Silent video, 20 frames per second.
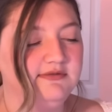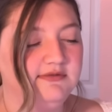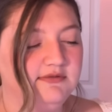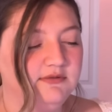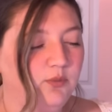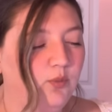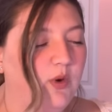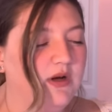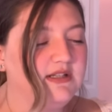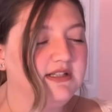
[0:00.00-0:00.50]

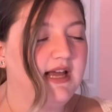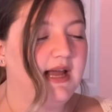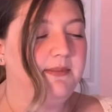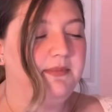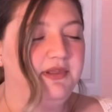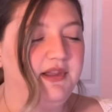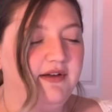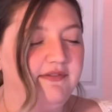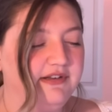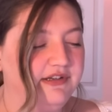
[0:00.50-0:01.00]

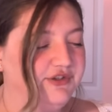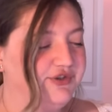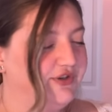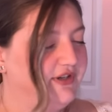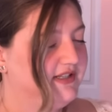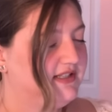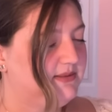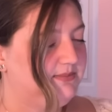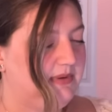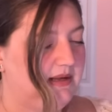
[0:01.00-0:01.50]
one-time love
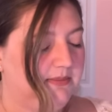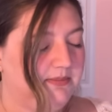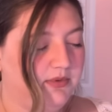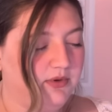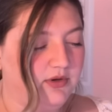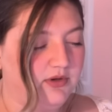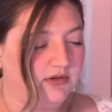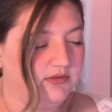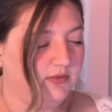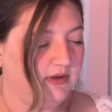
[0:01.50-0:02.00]
interest
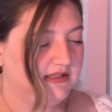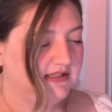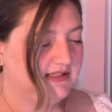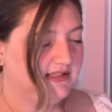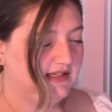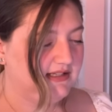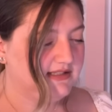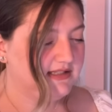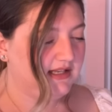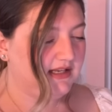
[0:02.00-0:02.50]
people one
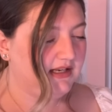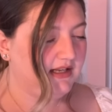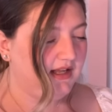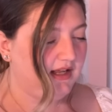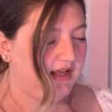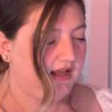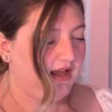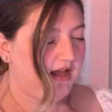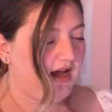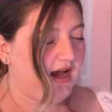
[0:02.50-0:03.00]
season.
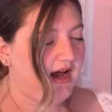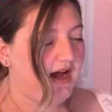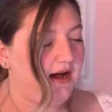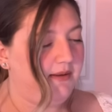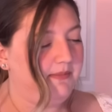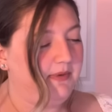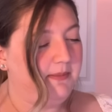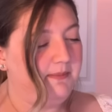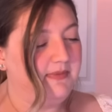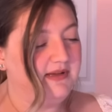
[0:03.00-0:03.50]

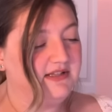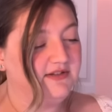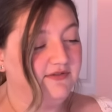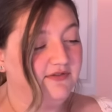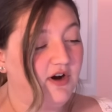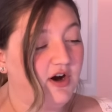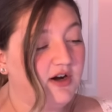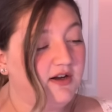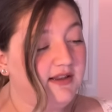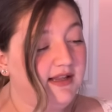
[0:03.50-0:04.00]
Miss
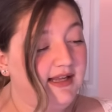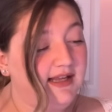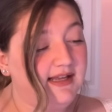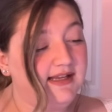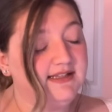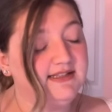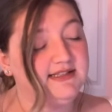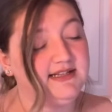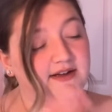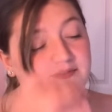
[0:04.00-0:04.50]
Varley
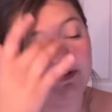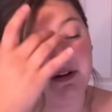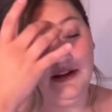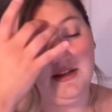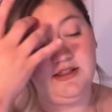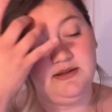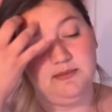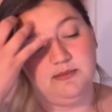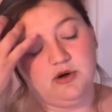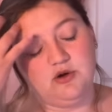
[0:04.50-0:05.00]
is
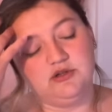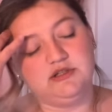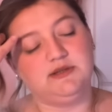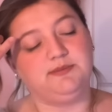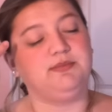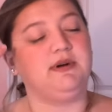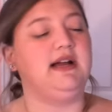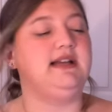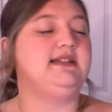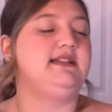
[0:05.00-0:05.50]
definitely the
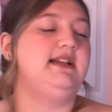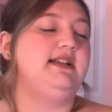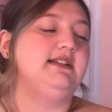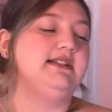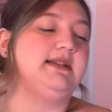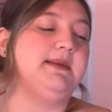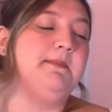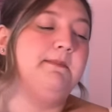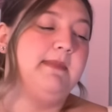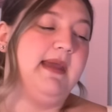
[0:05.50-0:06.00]
most
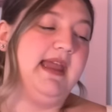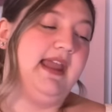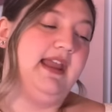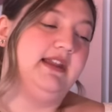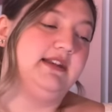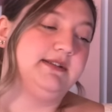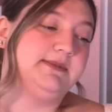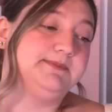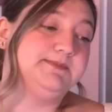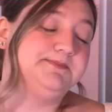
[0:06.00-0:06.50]
present
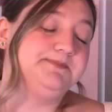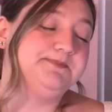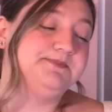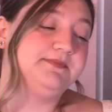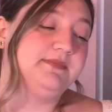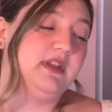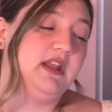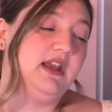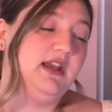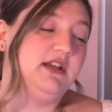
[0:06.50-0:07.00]
maid.
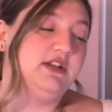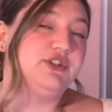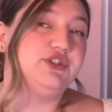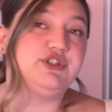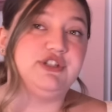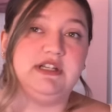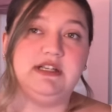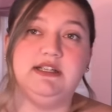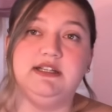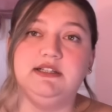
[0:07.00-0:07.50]

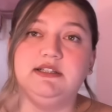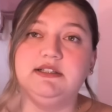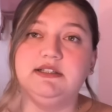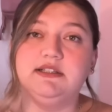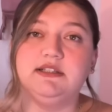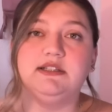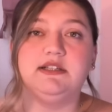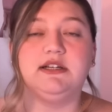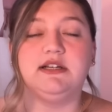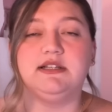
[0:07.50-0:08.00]

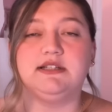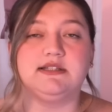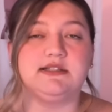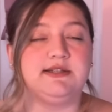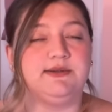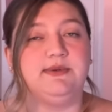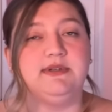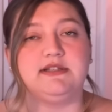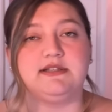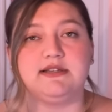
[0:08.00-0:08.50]
She is
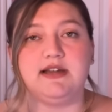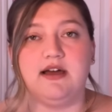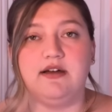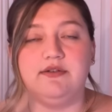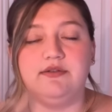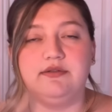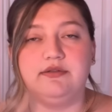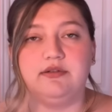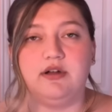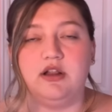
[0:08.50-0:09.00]
doing
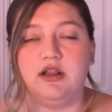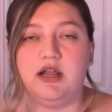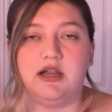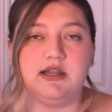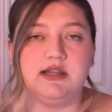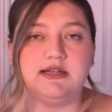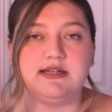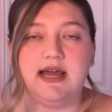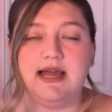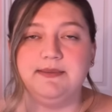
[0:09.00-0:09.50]
stuff a lot
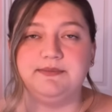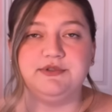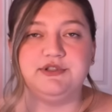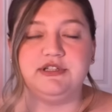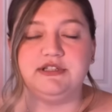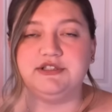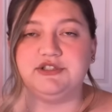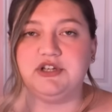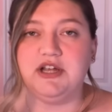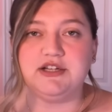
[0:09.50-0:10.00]
of the time.
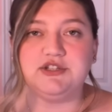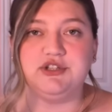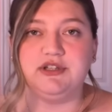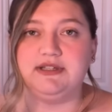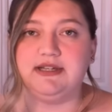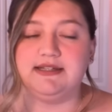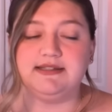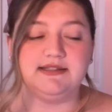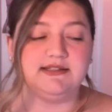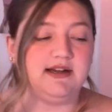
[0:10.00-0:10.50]
She actually
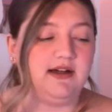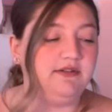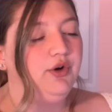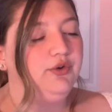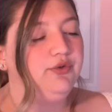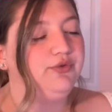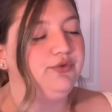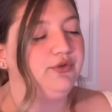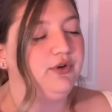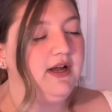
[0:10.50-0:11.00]
does stuff.
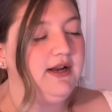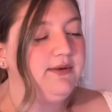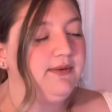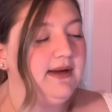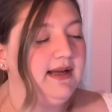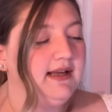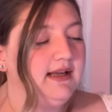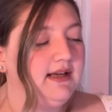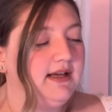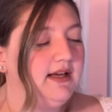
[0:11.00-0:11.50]

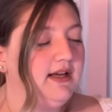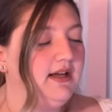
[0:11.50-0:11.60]
Friedrich?